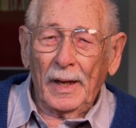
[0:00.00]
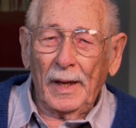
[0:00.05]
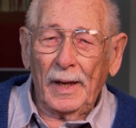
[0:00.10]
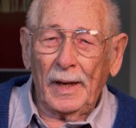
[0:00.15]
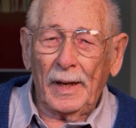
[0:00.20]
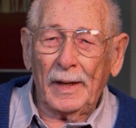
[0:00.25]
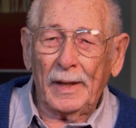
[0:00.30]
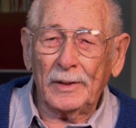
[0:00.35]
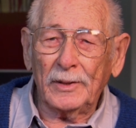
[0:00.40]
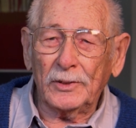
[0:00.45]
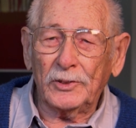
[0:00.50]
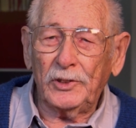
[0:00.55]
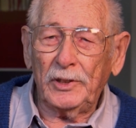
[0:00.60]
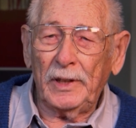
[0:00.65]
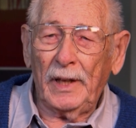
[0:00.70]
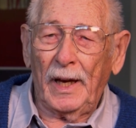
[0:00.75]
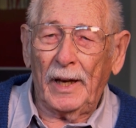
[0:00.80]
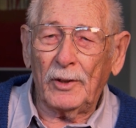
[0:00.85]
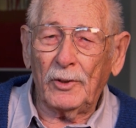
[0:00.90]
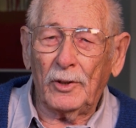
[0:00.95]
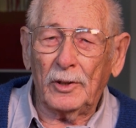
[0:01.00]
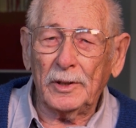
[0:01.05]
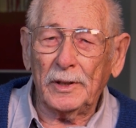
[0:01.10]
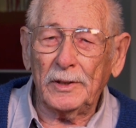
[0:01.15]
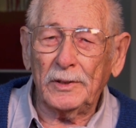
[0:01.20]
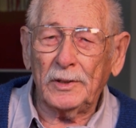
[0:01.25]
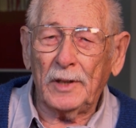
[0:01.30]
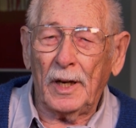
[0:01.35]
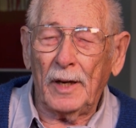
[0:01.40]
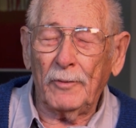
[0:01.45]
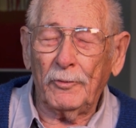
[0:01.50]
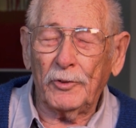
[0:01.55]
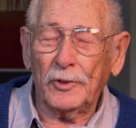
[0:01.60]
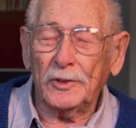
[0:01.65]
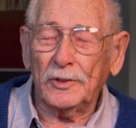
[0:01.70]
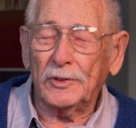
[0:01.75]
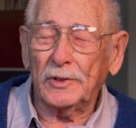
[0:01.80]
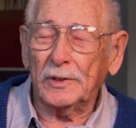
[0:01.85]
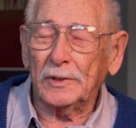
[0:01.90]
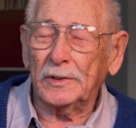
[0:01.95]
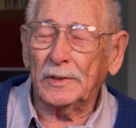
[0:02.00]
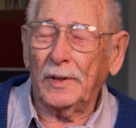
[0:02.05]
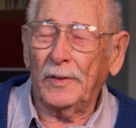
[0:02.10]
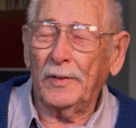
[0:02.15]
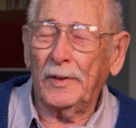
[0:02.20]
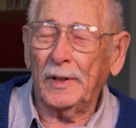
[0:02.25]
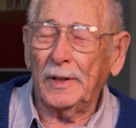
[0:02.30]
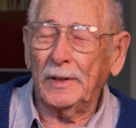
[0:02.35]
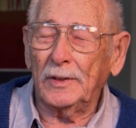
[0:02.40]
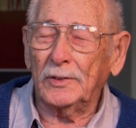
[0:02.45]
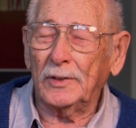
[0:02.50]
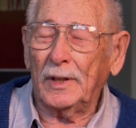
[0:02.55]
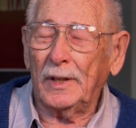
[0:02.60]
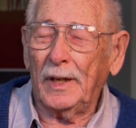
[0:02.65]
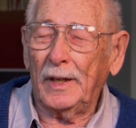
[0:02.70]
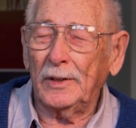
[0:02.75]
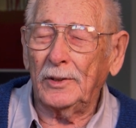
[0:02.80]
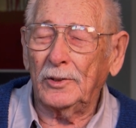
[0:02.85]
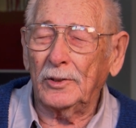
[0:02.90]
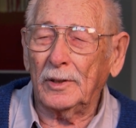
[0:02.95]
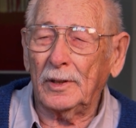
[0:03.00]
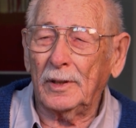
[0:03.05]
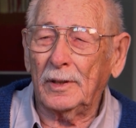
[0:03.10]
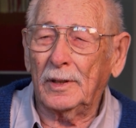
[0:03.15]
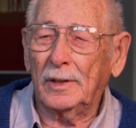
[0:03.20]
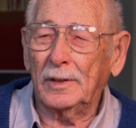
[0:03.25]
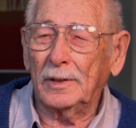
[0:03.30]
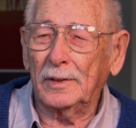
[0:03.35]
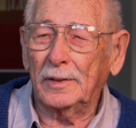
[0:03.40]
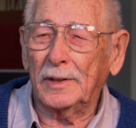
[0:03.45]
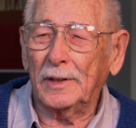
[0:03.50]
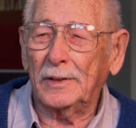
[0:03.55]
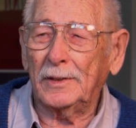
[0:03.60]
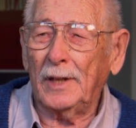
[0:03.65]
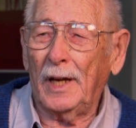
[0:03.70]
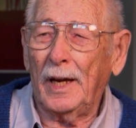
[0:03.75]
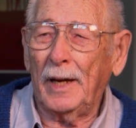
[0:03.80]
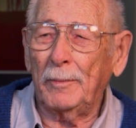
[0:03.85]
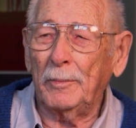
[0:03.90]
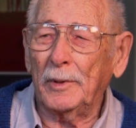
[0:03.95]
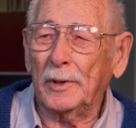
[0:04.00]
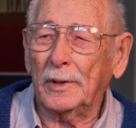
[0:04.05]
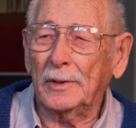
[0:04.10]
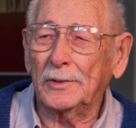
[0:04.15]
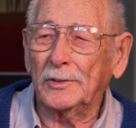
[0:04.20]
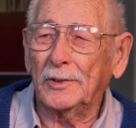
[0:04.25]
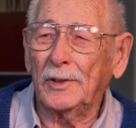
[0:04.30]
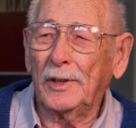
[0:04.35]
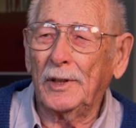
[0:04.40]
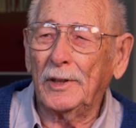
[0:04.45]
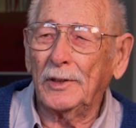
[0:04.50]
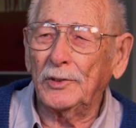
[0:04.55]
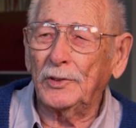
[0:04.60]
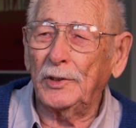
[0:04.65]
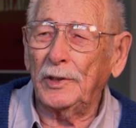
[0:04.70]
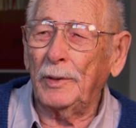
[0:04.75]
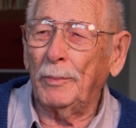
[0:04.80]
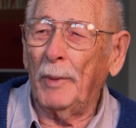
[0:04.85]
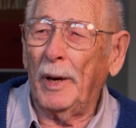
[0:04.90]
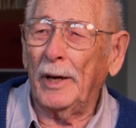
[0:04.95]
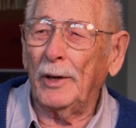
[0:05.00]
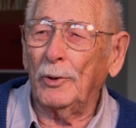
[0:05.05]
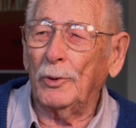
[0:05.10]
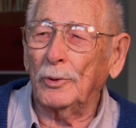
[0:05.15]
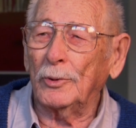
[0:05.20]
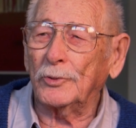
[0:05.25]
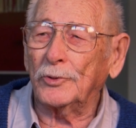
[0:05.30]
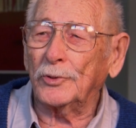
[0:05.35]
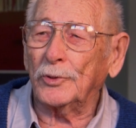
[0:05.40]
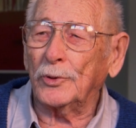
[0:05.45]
and she had all these conferences and things and I took the time to see my old